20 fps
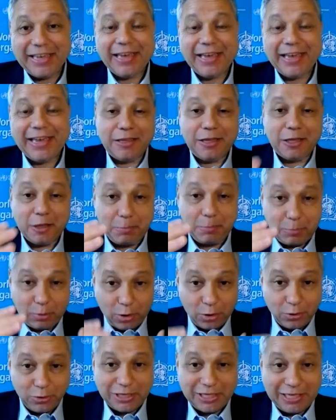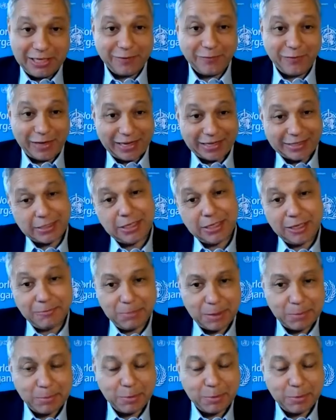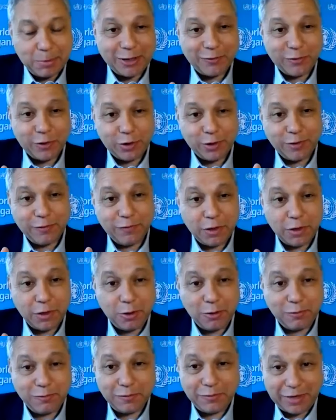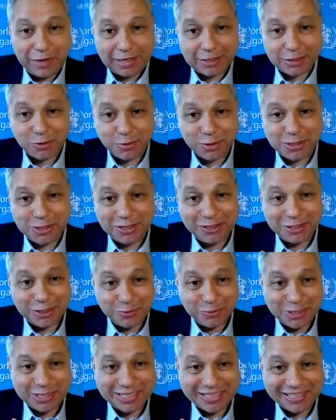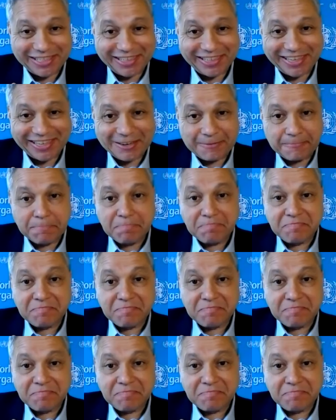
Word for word: And then the protein vaccine, people might have heard of the Novavax results recently,